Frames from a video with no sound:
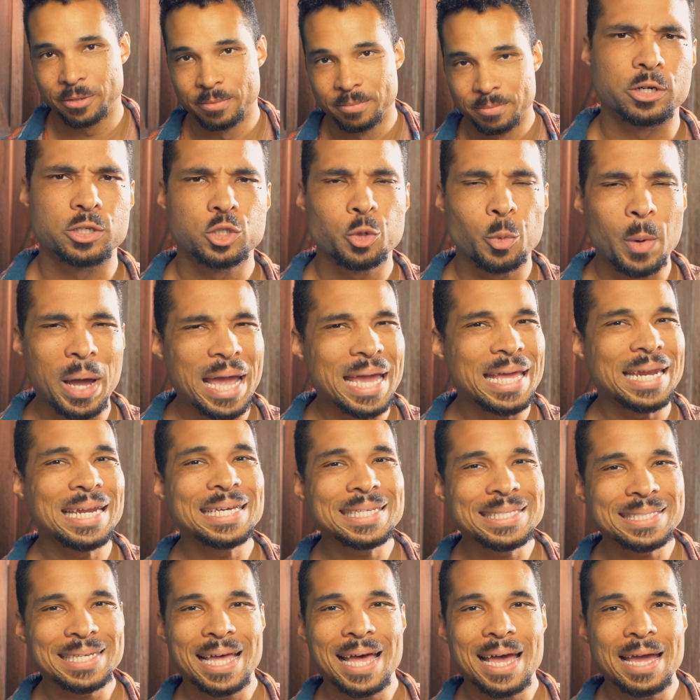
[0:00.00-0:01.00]
So
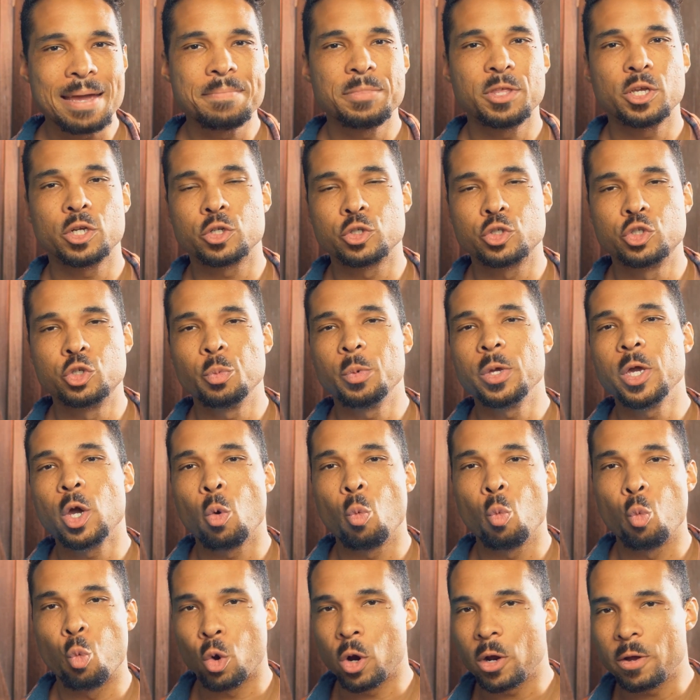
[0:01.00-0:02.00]
anytime that you're doing a
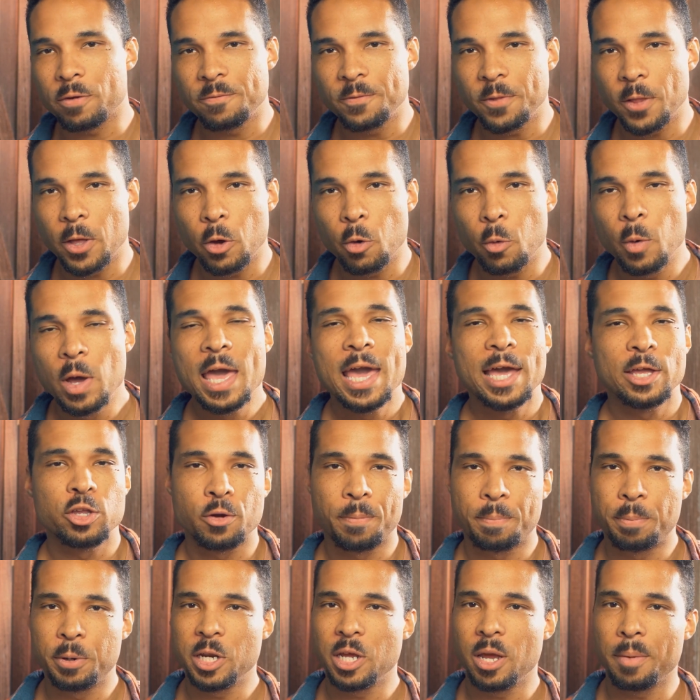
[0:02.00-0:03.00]
workflow and you're
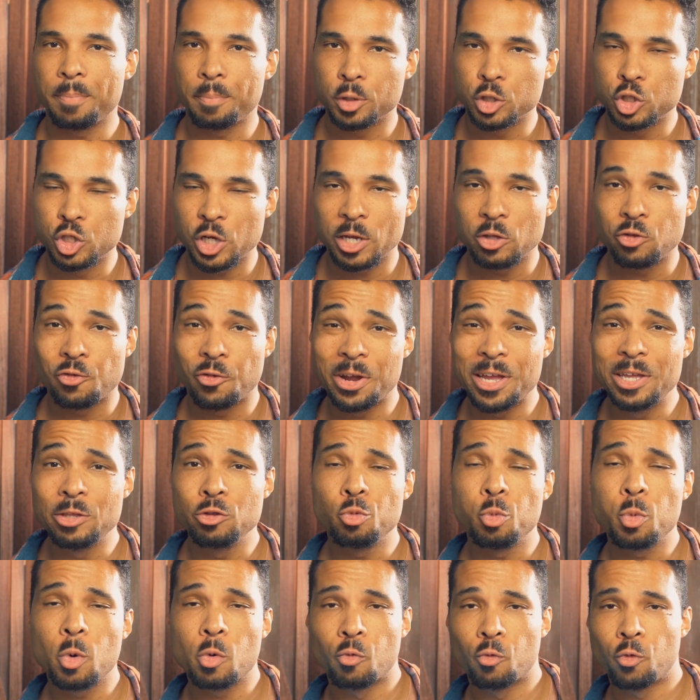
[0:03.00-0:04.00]
putting a projector
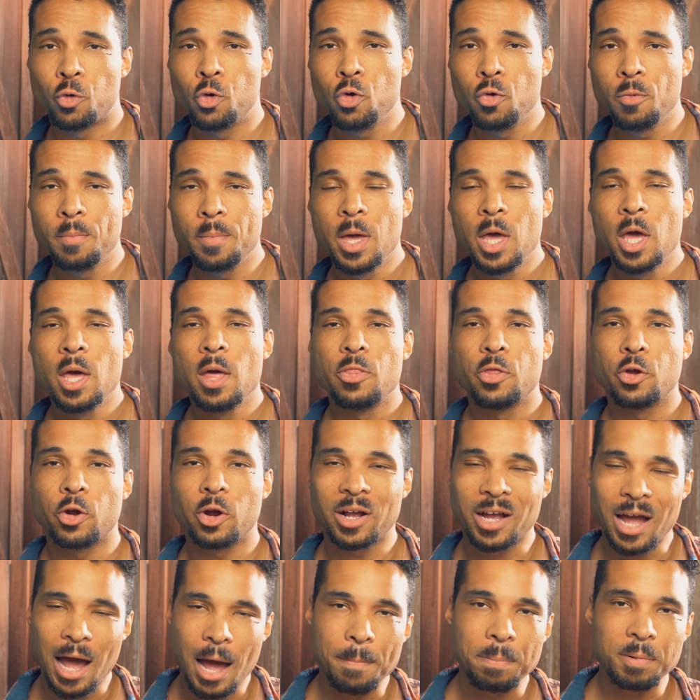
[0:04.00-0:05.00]
into a room, there are a
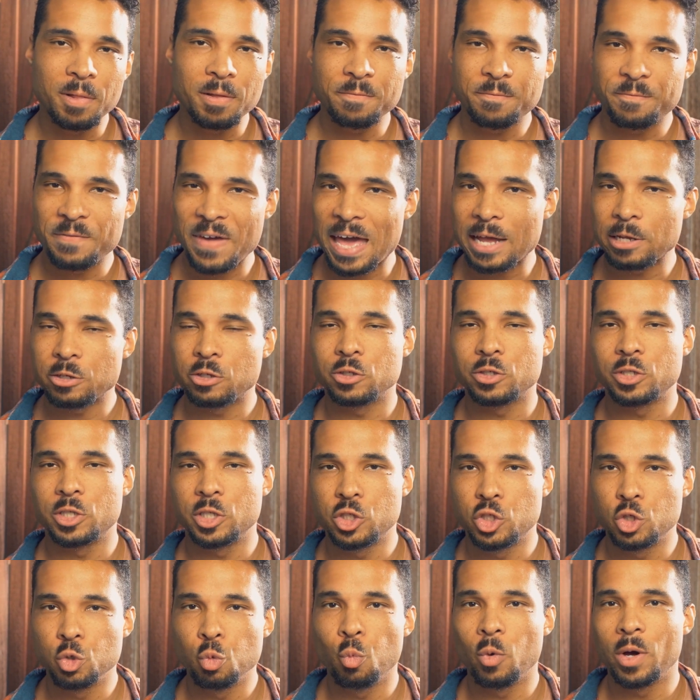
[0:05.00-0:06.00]
couple of factors
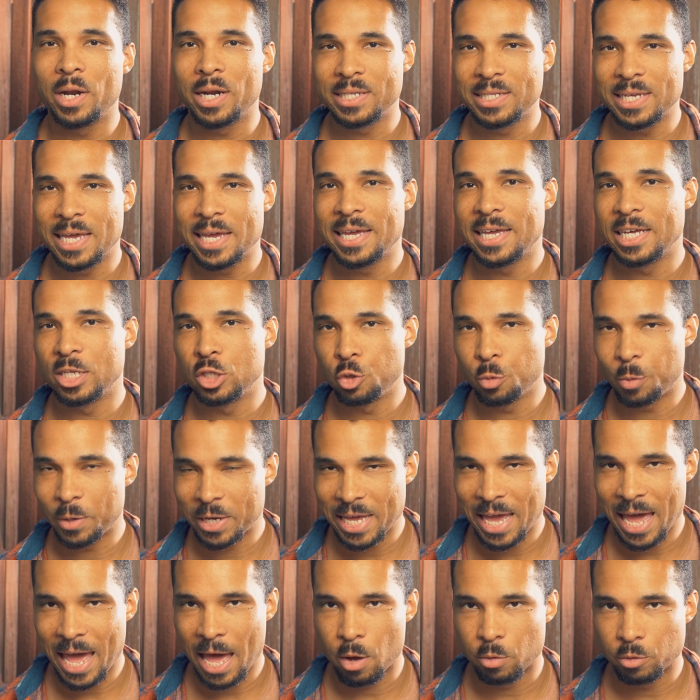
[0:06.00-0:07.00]
that you want to take into
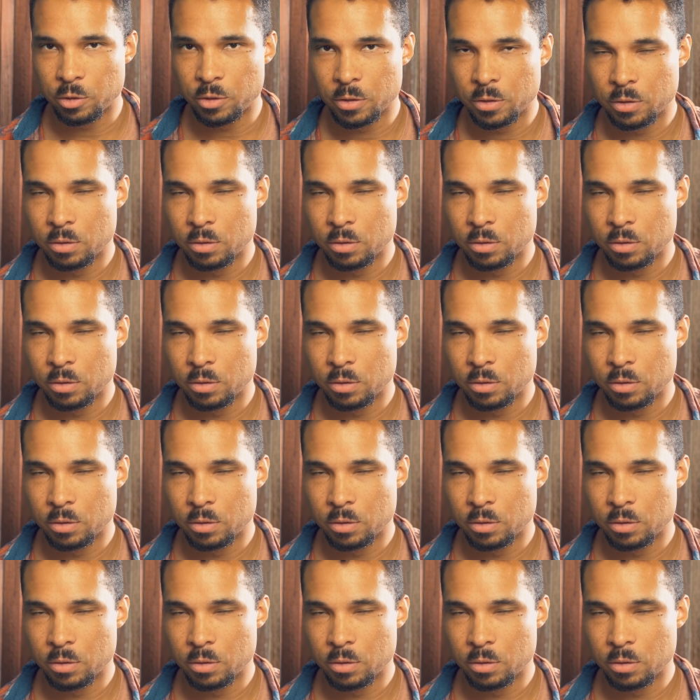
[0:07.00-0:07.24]
account.